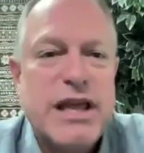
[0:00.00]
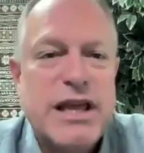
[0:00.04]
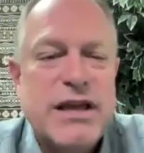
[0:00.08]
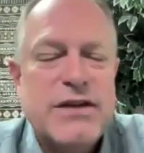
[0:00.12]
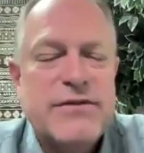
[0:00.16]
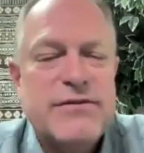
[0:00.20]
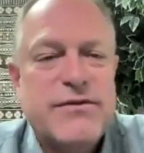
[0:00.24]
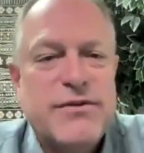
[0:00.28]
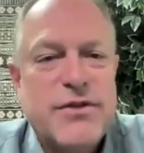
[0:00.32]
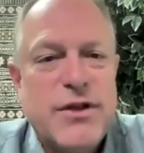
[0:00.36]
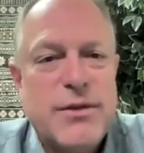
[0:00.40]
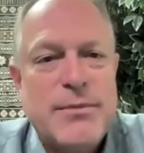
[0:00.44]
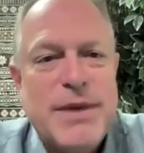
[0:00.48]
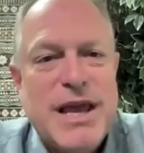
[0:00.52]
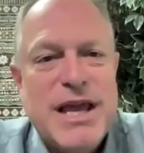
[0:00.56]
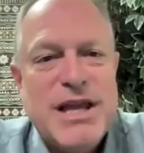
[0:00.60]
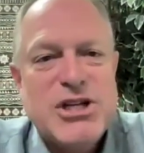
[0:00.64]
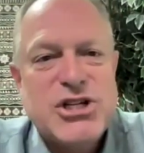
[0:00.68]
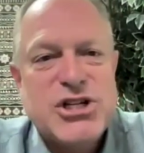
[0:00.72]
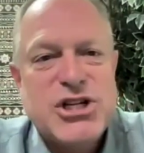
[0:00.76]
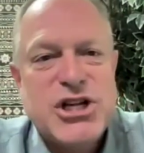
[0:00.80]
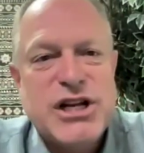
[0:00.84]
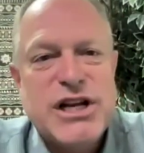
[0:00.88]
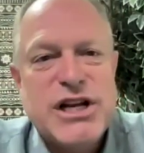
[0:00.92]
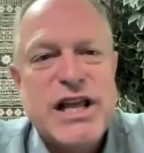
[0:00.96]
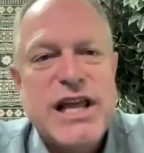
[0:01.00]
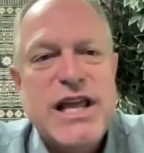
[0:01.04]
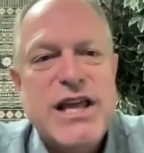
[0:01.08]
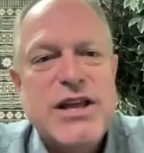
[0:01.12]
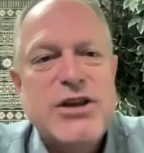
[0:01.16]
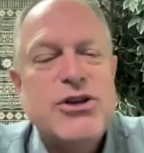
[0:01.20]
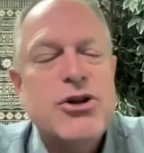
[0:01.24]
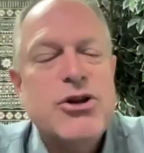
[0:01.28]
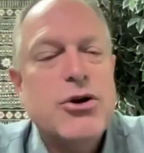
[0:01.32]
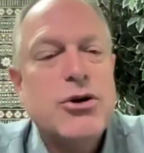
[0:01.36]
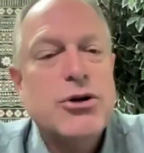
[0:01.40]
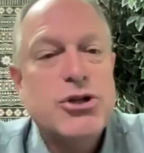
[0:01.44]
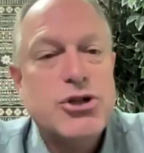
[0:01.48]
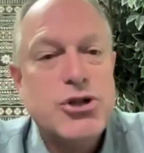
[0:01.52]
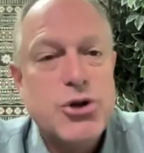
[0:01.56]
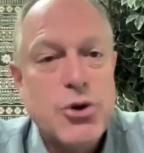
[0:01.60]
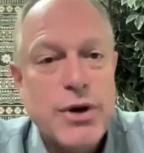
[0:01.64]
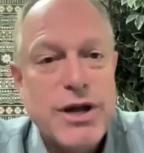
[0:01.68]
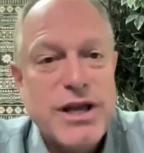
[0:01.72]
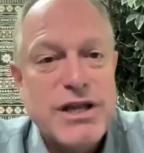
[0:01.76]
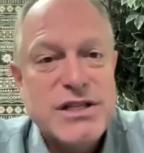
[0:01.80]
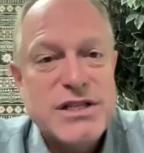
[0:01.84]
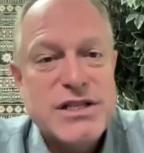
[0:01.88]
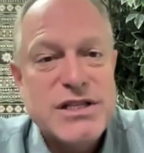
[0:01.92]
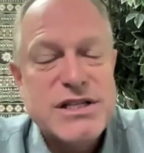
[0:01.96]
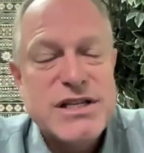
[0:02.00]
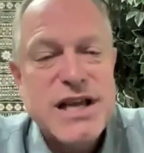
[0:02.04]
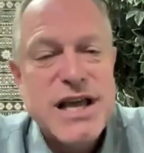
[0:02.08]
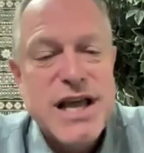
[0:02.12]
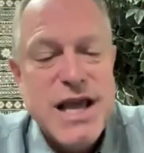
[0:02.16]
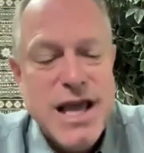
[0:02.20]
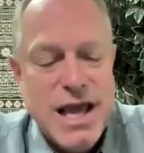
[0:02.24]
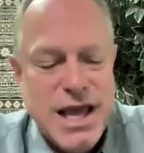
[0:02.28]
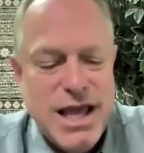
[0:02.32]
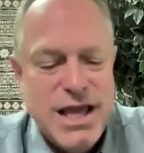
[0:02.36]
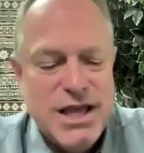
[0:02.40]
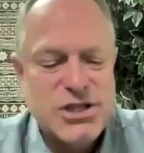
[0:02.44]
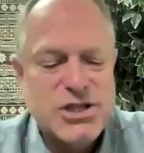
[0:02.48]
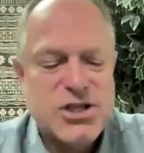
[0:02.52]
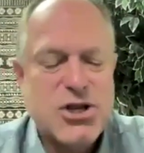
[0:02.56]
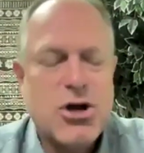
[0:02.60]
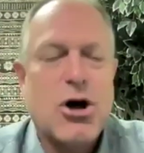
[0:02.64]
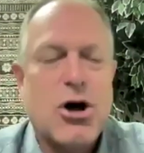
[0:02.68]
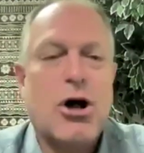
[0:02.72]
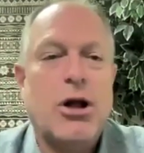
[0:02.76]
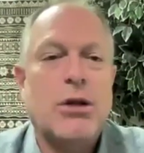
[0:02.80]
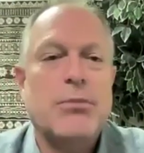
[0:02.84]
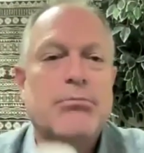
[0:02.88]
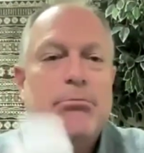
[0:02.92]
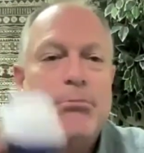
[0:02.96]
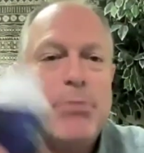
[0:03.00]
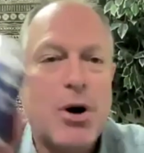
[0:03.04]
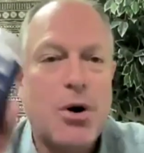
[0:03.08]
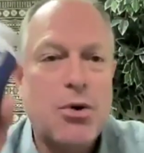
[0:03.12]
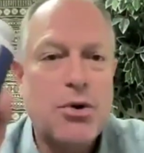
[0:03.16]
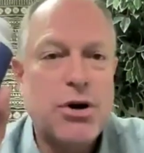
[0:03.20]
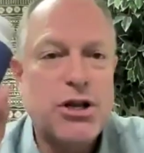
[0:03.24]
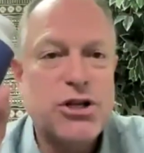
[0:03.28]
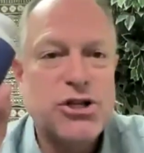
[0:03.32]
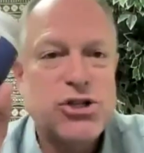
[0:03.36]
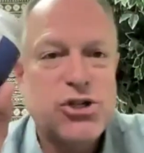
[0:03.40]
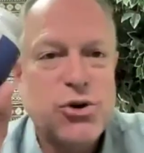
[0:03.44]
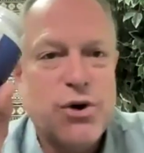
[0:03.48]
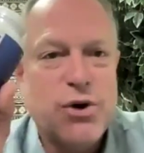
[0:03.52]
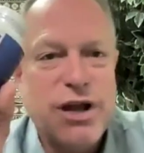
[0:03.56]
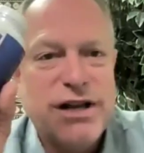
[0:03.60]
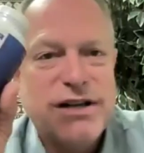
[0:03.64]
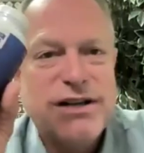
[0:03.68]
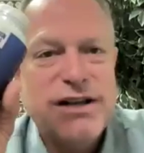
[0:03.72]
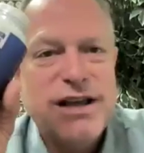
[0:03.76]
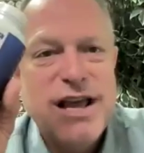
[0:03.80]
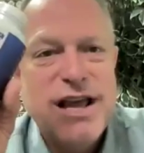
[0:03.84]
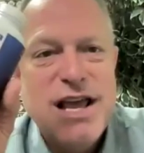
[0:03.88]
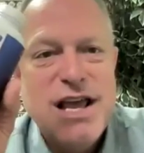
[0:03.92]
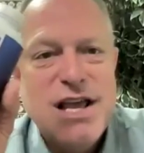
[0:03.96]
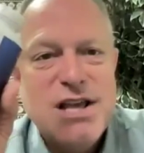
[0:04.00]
inflammation in your joints is called Bone and Joint.